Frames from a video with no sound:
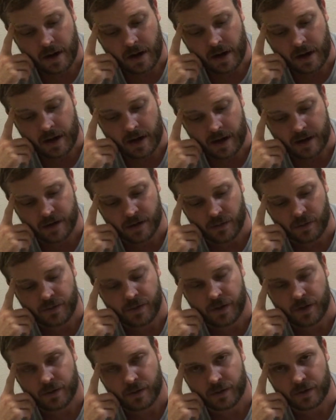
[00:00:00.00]
And I don't
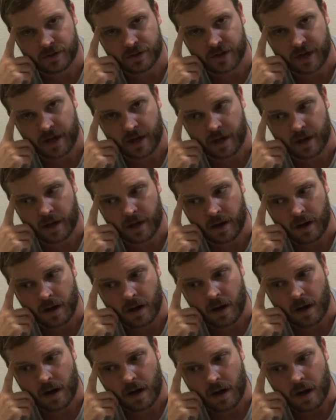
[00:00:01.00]
think you understand
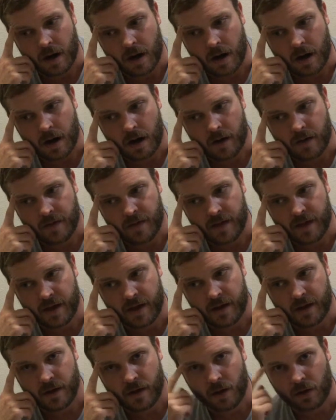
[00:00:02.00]
that
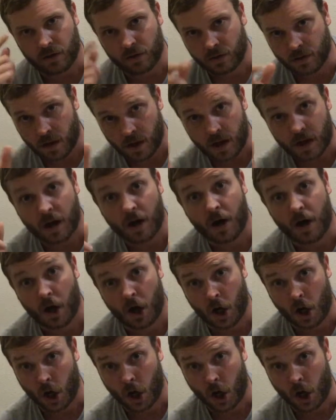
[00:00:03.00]
a